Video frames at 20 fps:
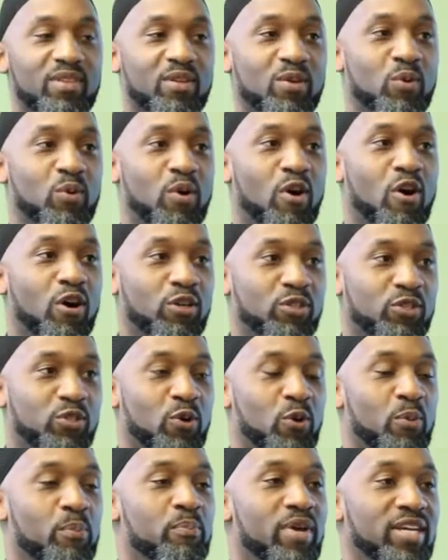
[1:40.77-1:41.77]
who
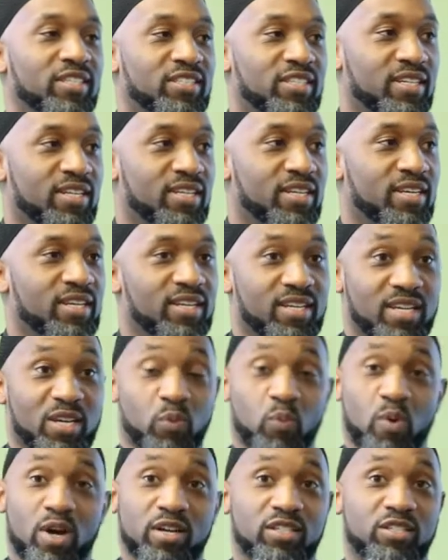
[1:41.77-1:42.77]
also mentioned it. He
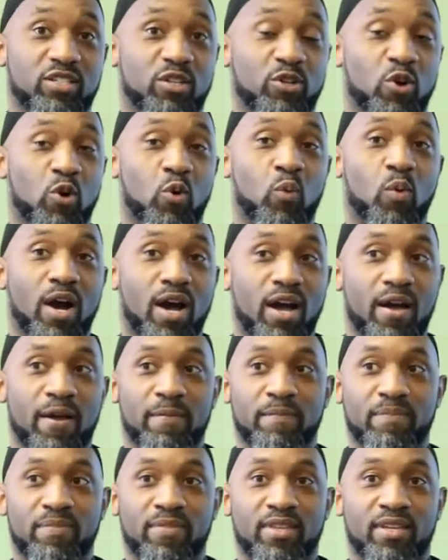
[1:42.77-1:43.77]
wanted to know why.
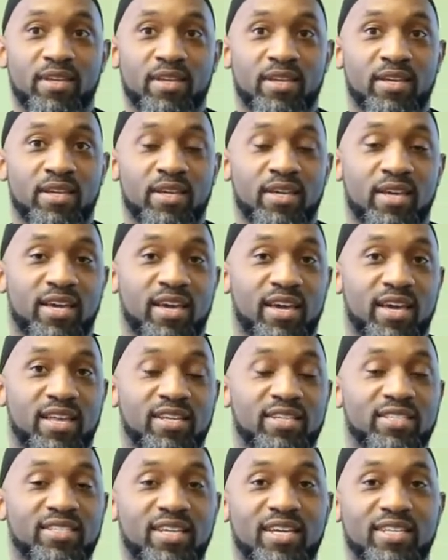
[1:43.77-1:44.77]
And he
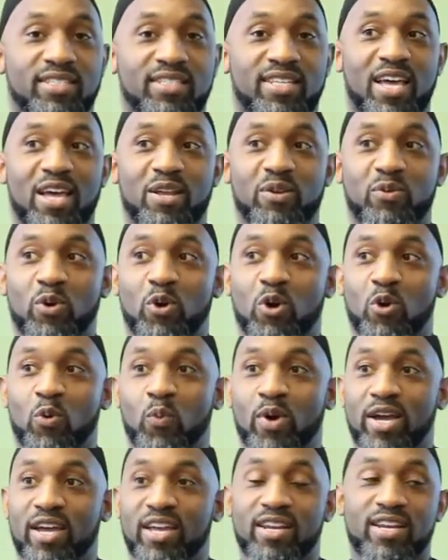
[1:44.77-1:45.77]
says that
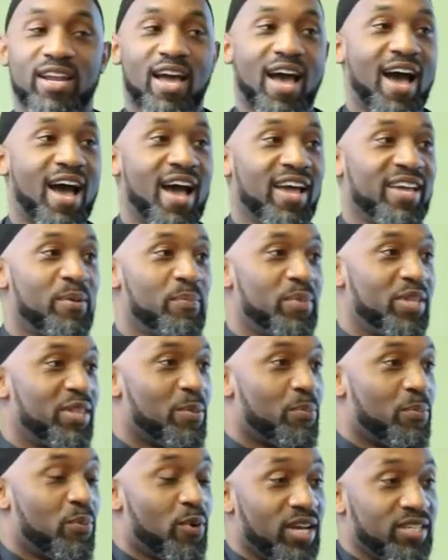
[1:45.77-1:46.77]
when I am in the
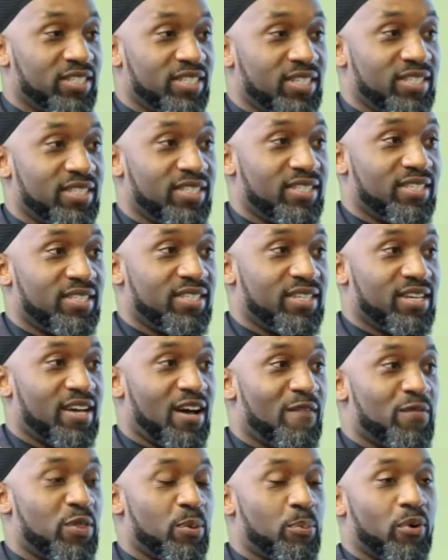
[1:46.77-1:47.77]
presence
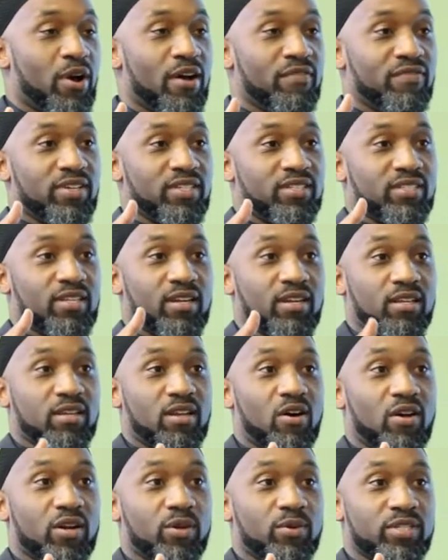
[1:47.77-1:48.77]
of the Prophet
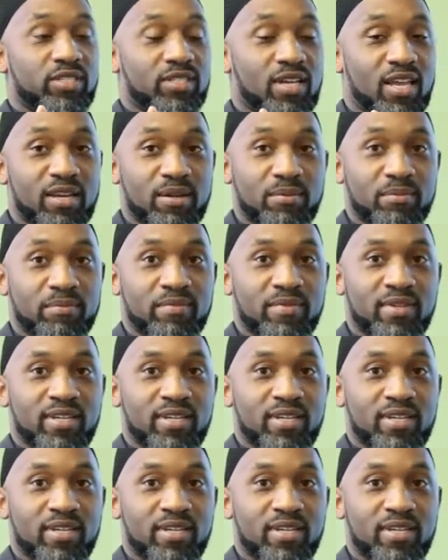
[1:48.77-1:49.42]
sallallahu alaihi wasallam,